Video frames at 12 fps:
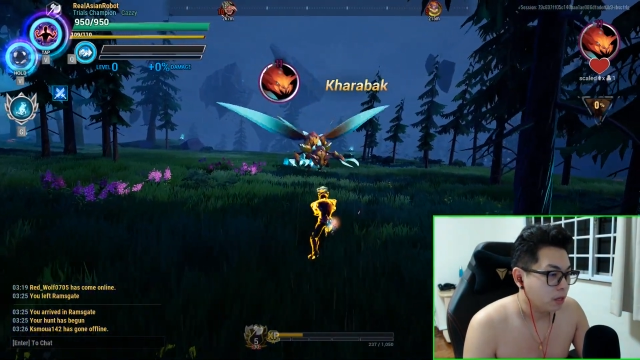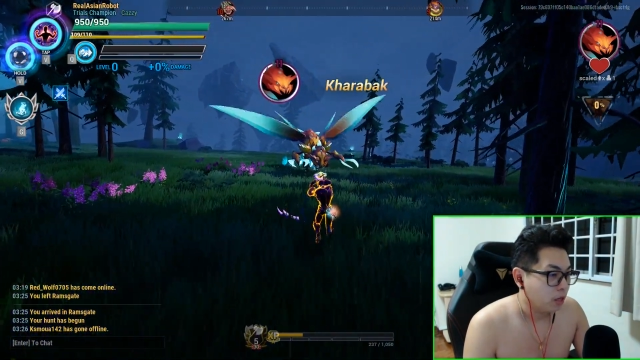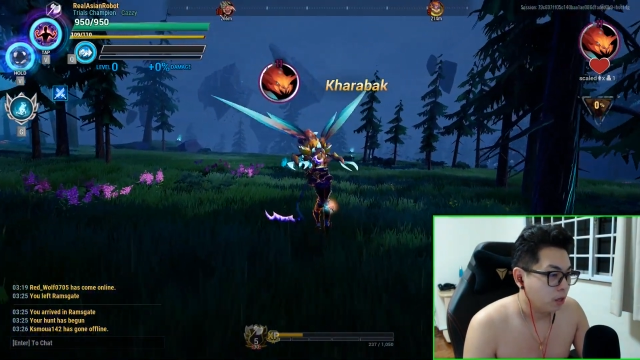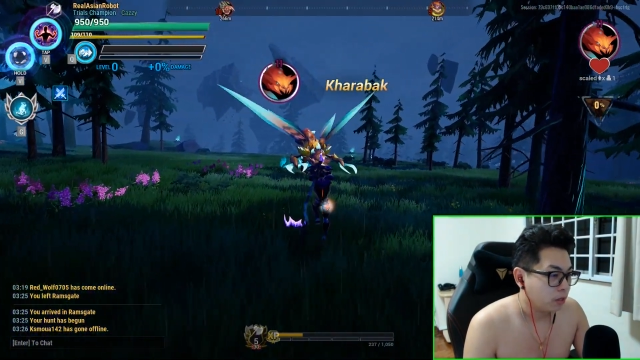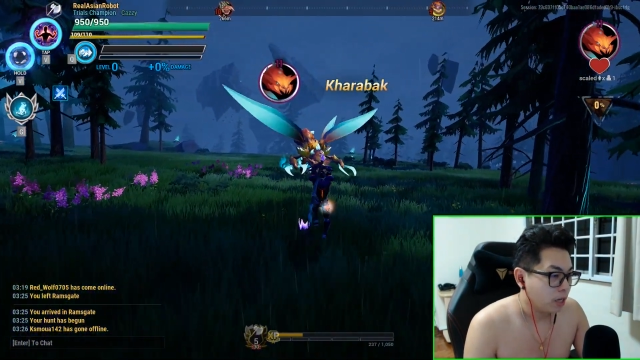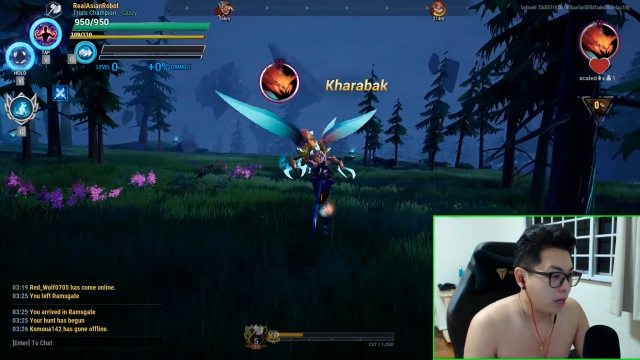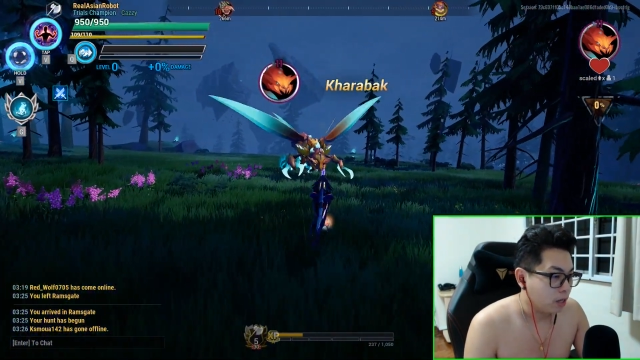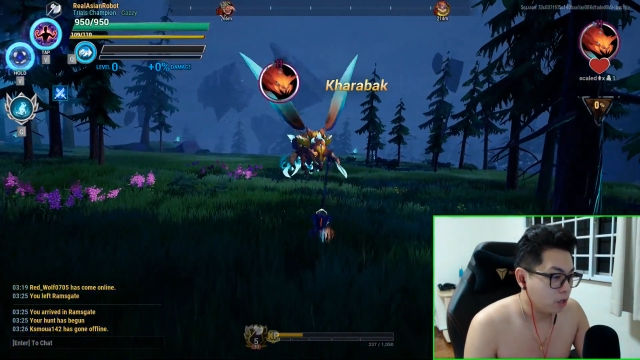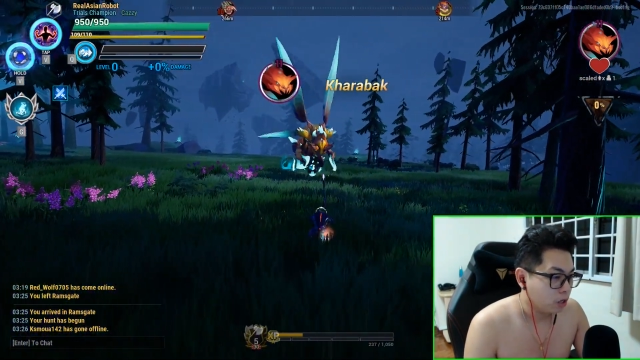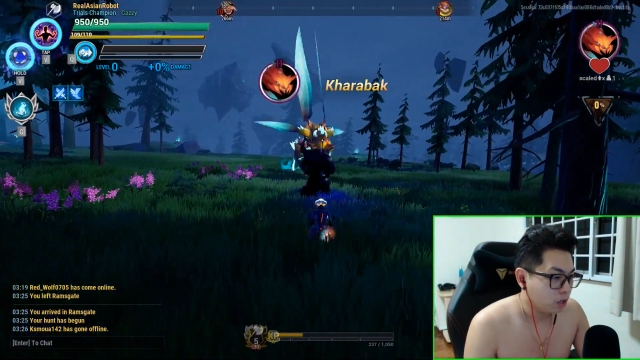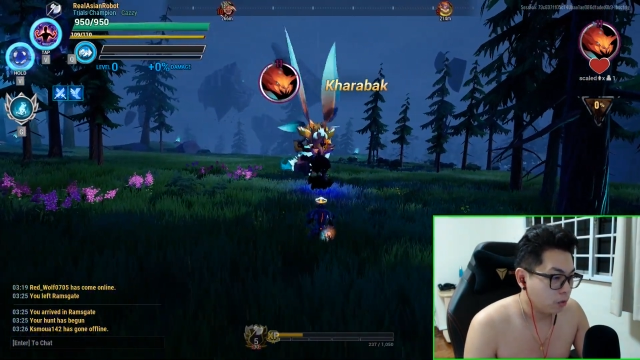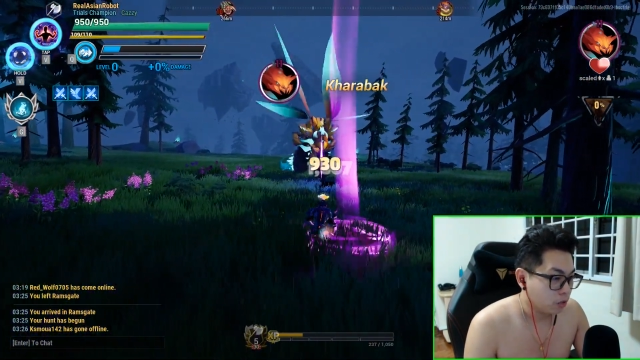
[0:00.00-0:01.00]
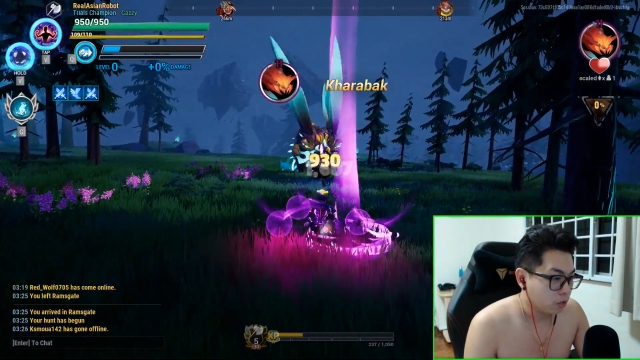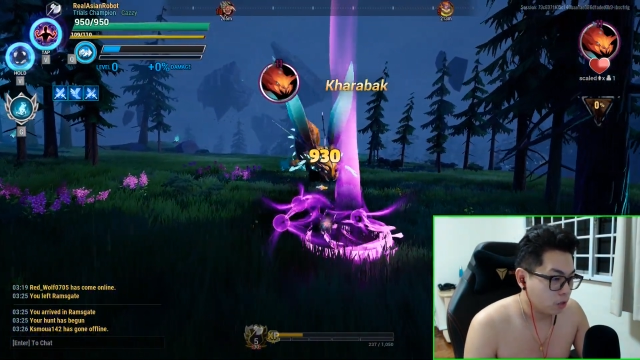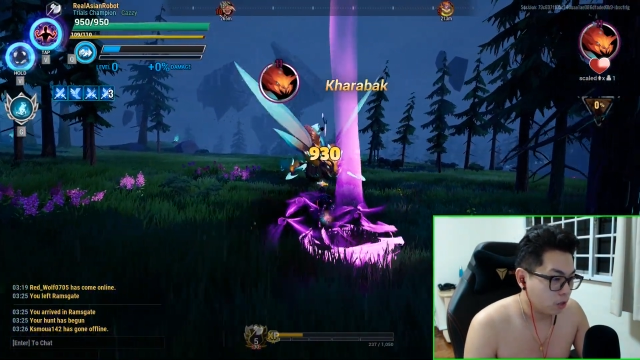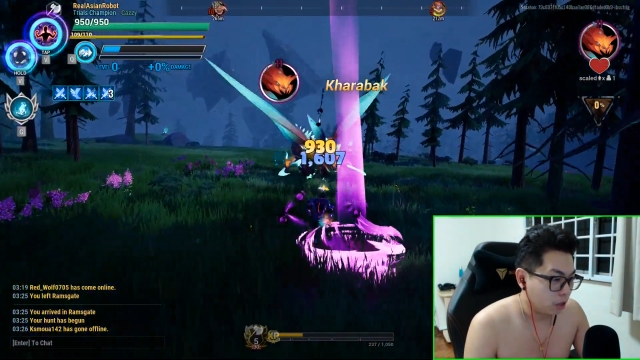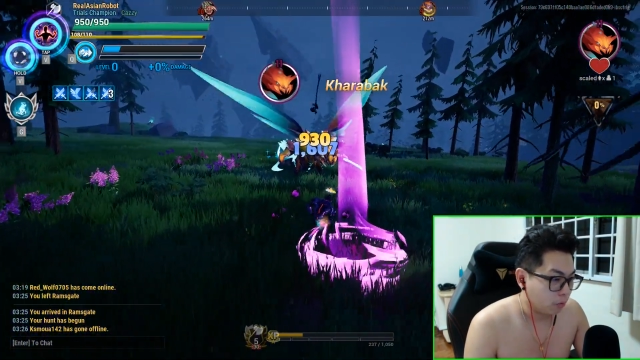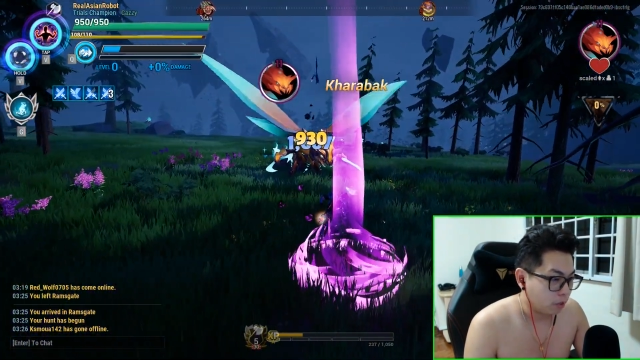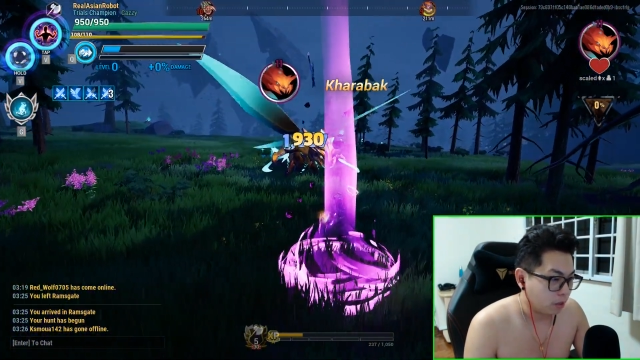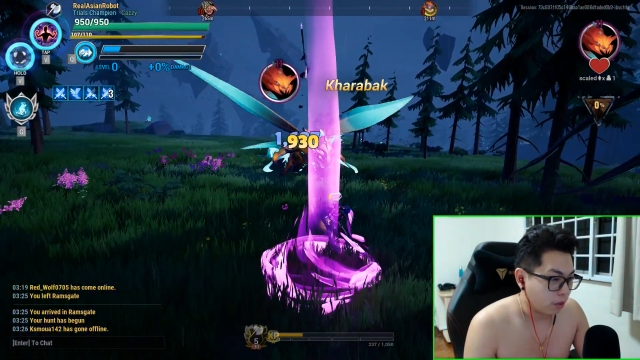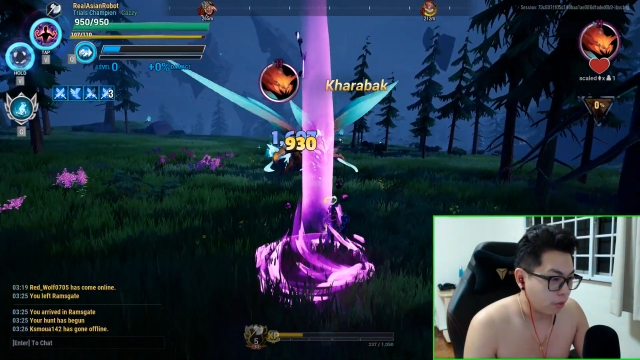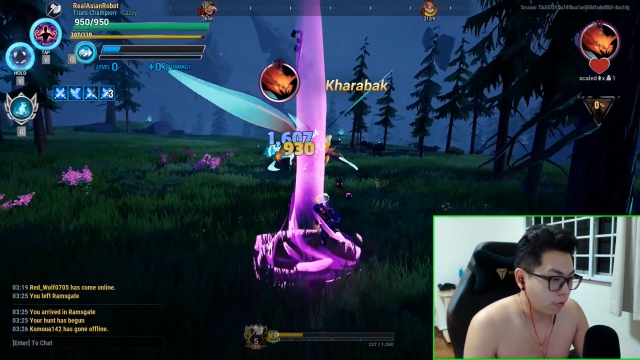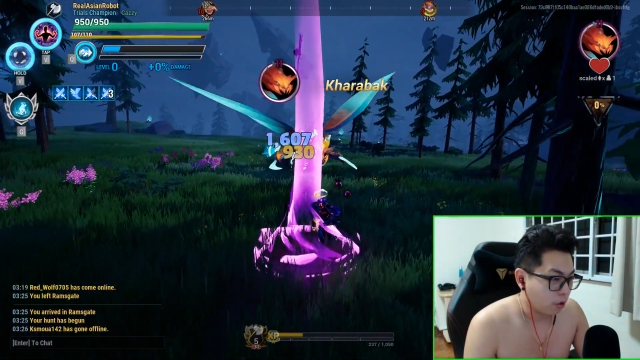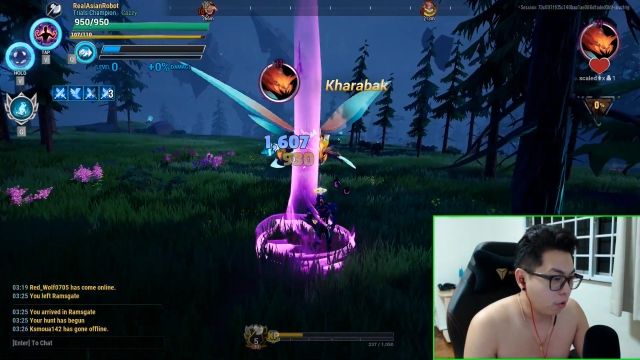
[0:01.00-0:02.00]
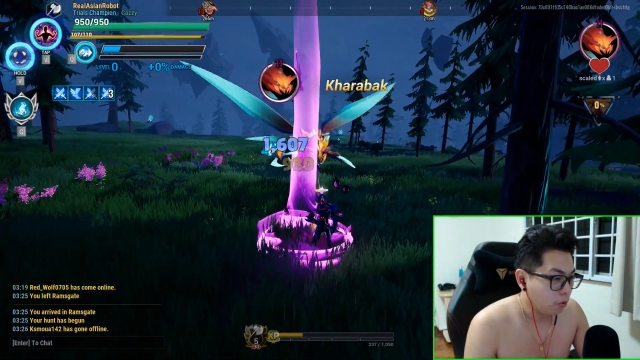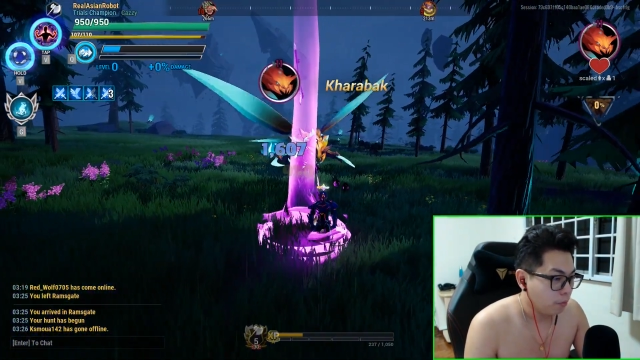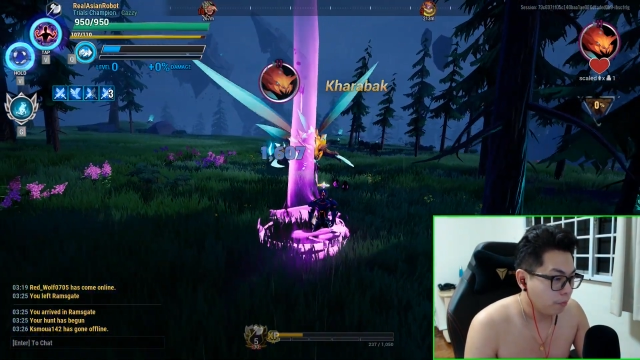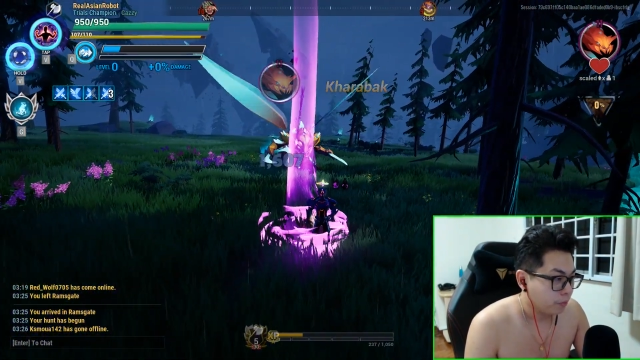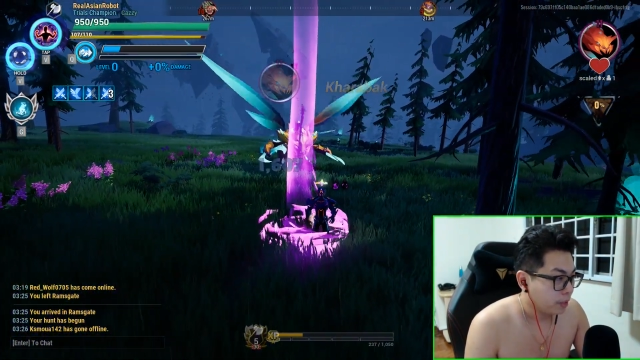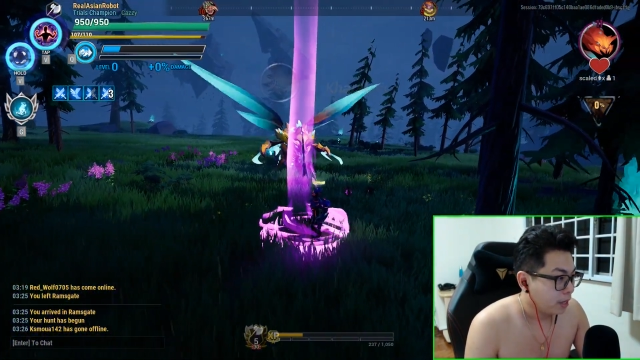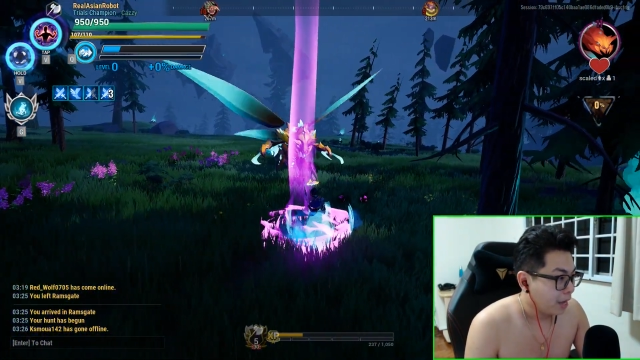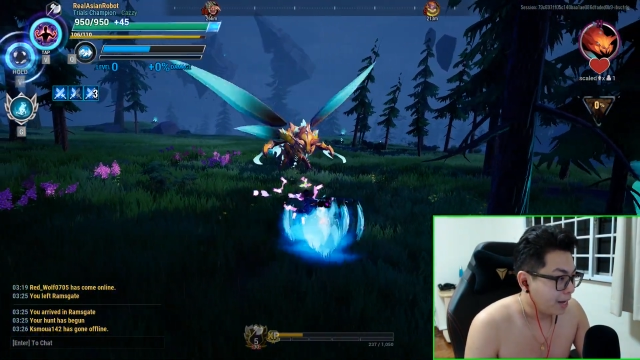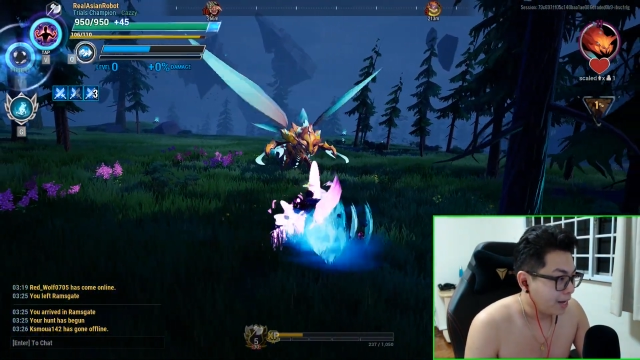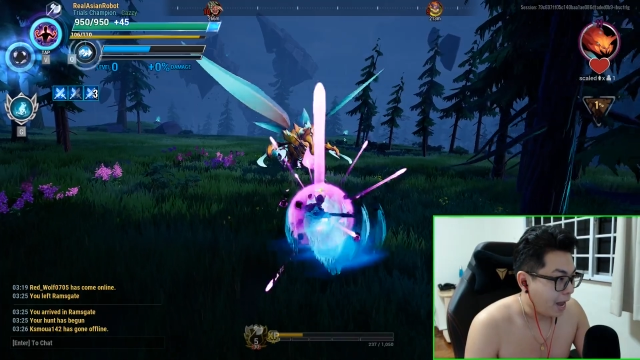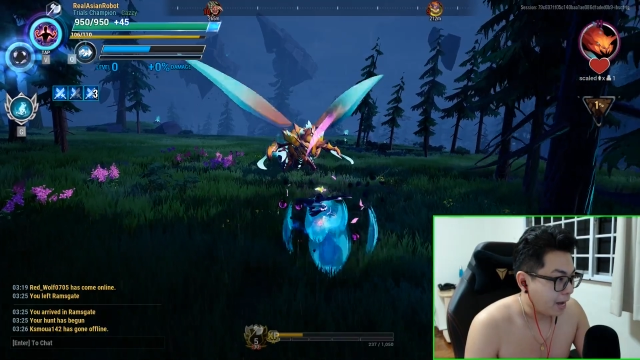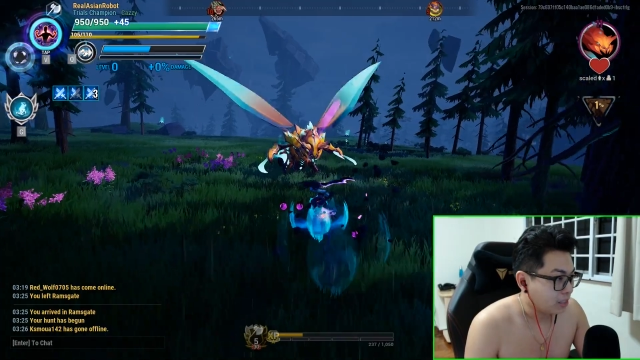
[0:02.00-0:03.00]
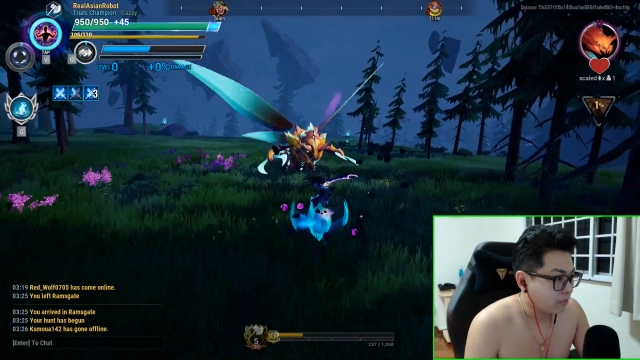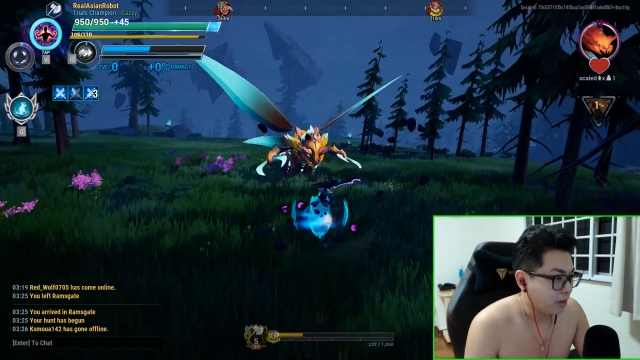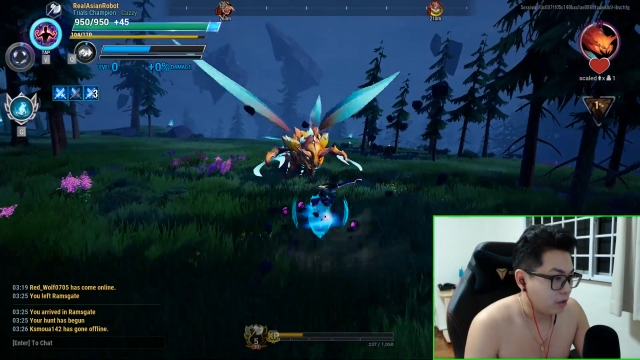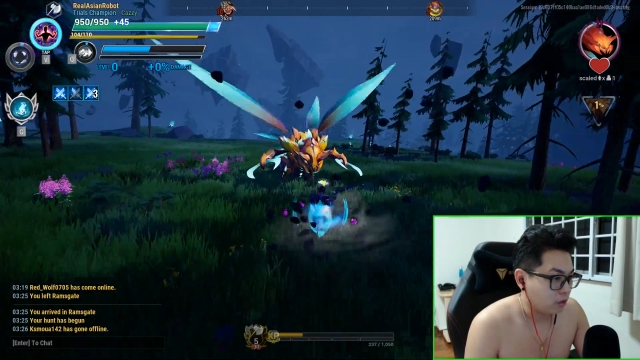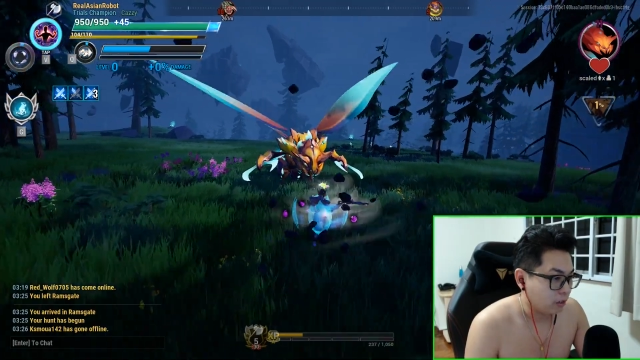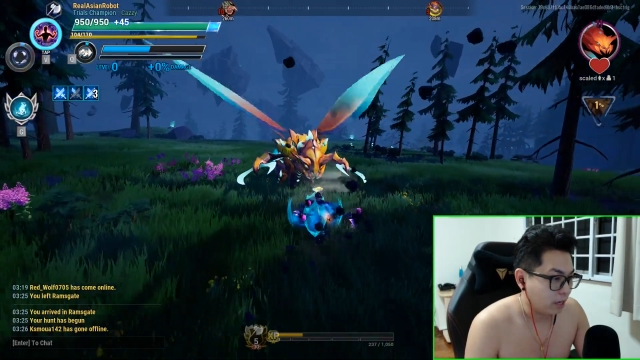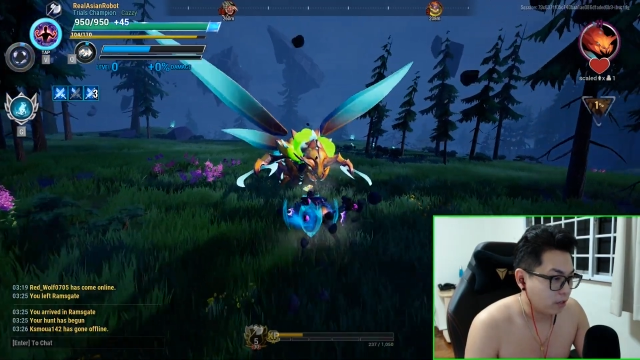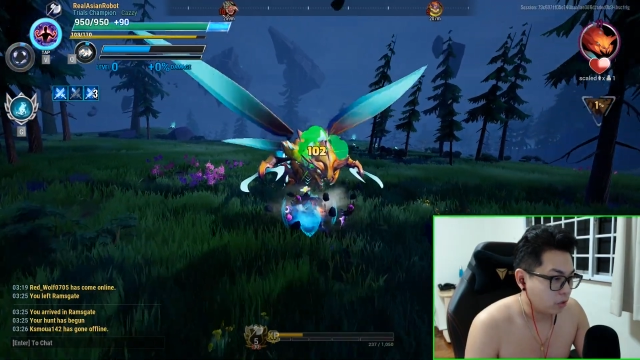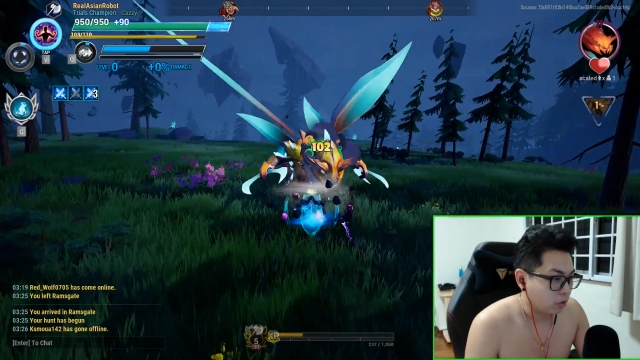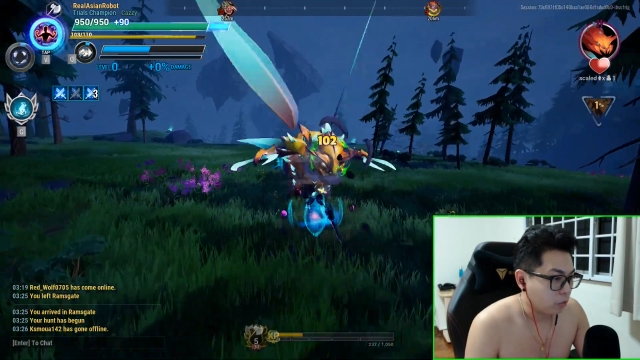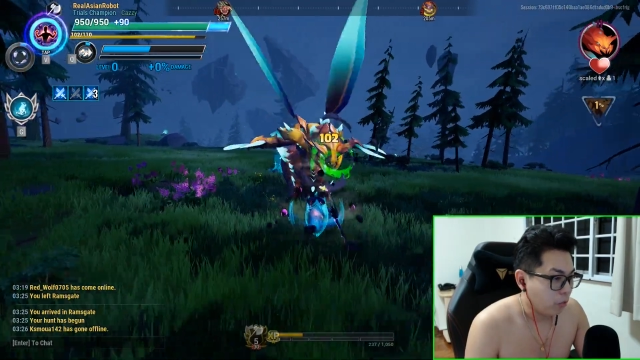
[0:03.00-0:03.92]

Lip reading: Okay, you're going to want to start with a throw and activate your Lantern.